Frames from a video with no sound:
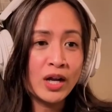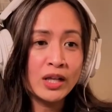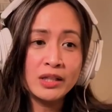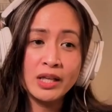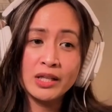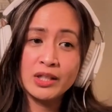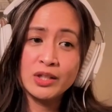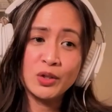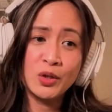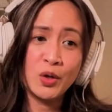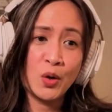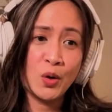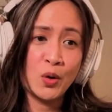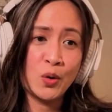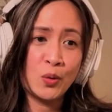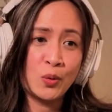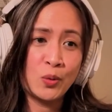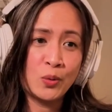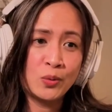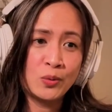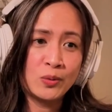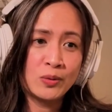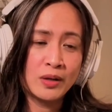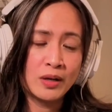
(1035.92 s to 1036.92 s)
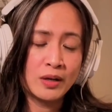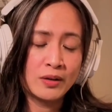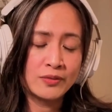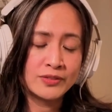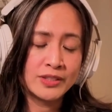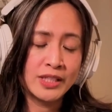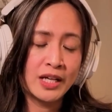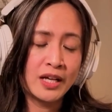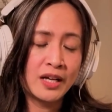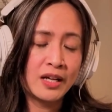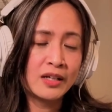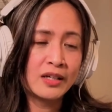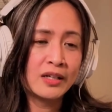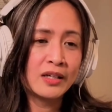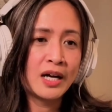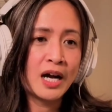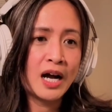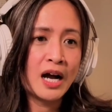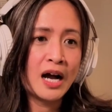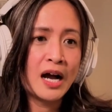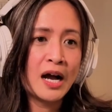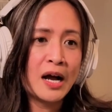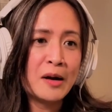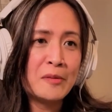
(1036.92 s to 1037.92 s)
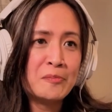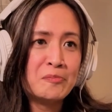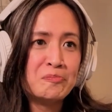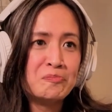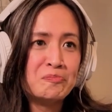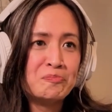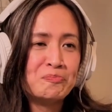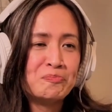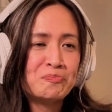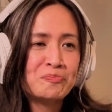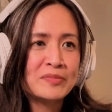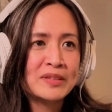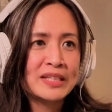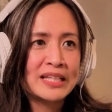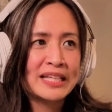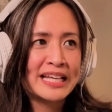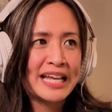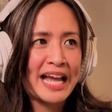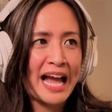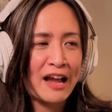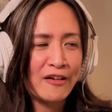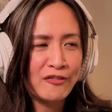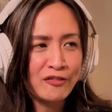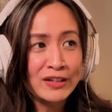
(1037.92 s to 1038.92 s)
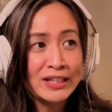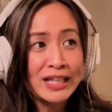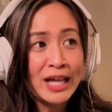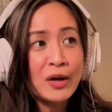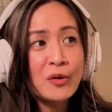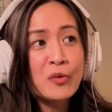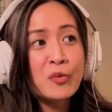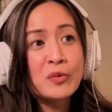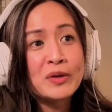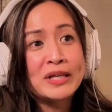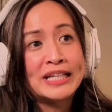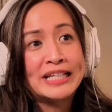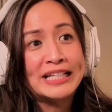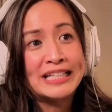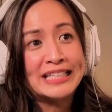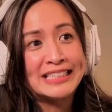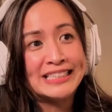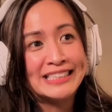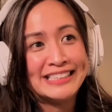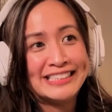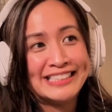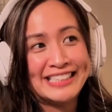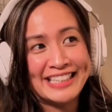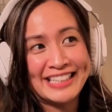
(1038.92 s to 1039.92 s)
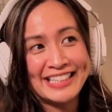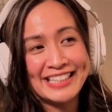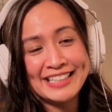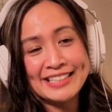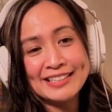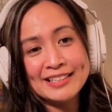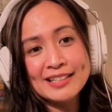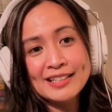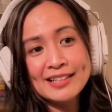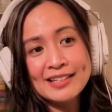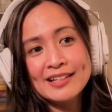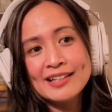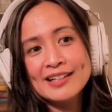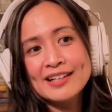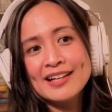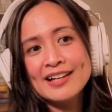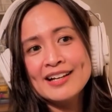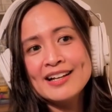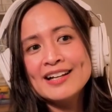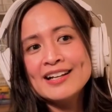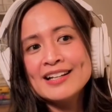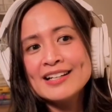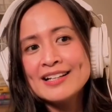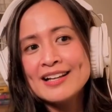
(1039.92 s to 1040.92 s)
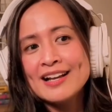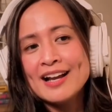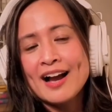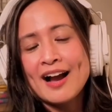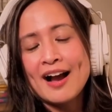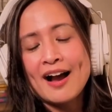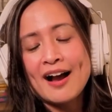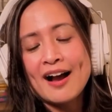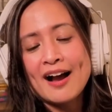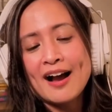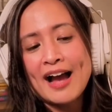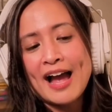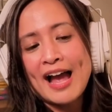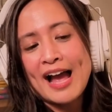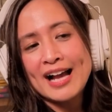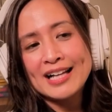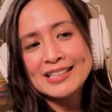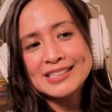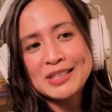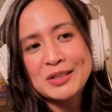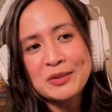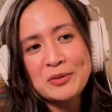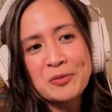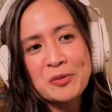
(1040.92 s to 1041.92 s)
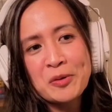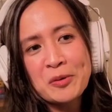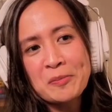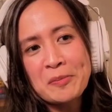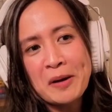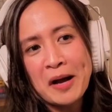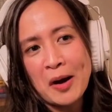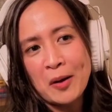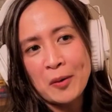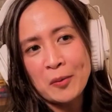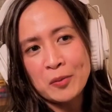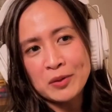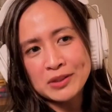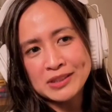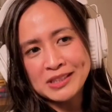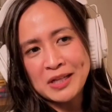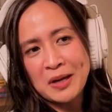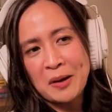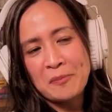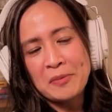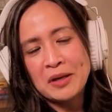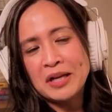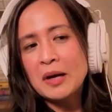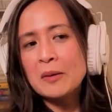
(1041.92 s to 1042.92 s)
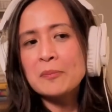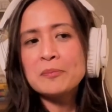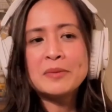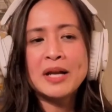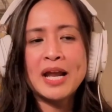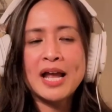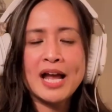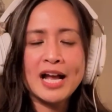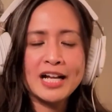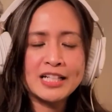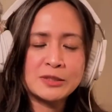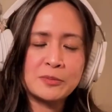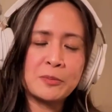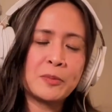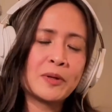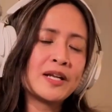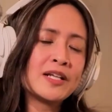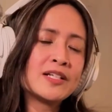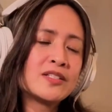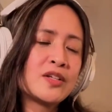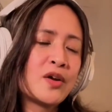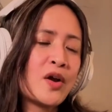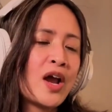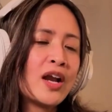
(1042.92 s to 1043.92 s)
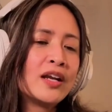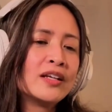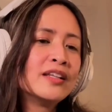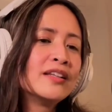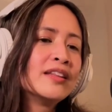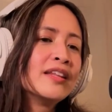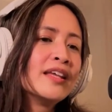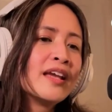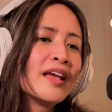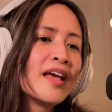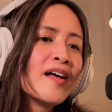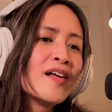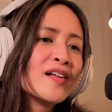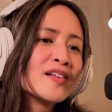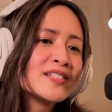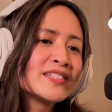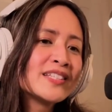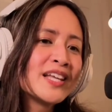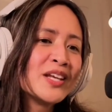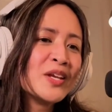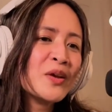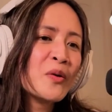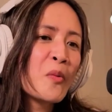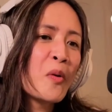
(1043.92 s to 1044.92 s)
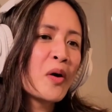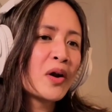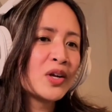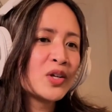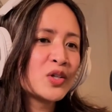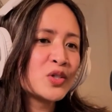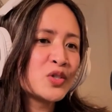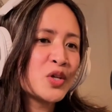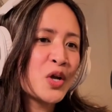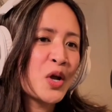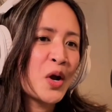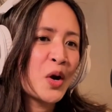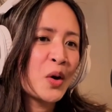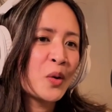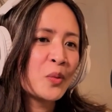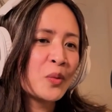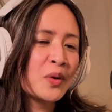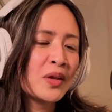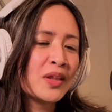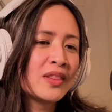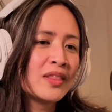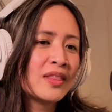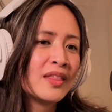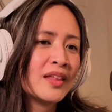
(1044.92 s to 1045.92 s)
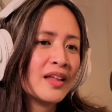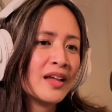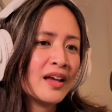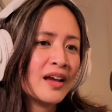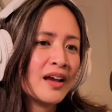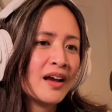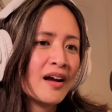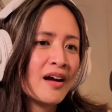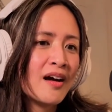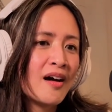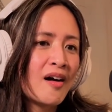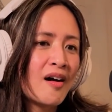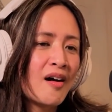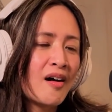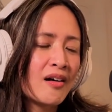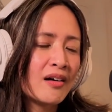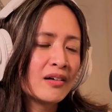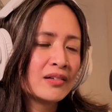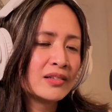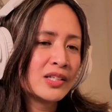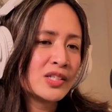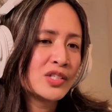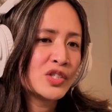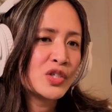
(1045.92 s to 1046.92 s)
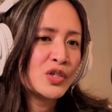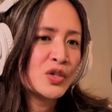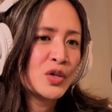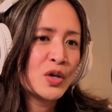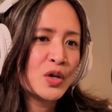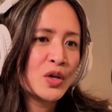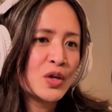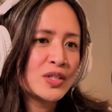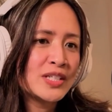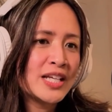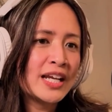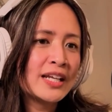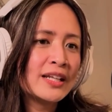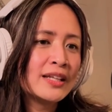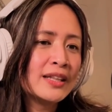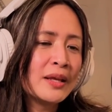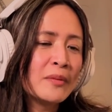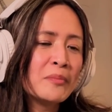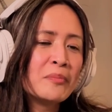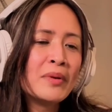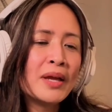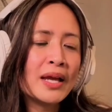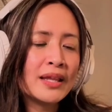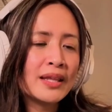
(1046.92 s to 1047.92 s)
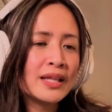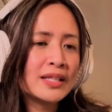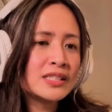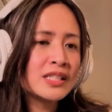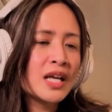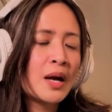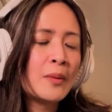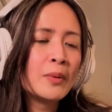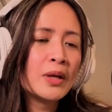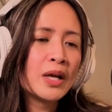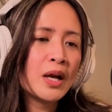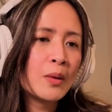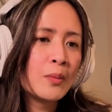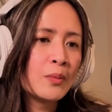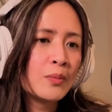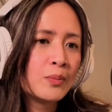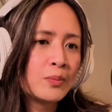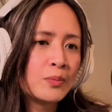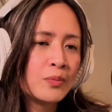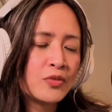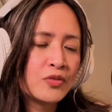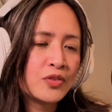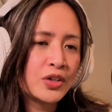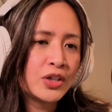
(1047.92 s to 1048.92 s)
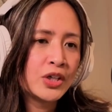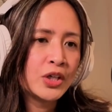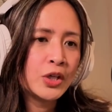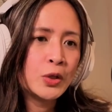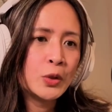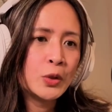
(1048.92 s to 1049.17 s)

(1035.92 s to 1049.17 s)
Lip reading: let you go, Afdhel, I feel like we did ask you about what's coming up next, but is there anything else that you want to share with our listeners? Anything big that's coming up for you?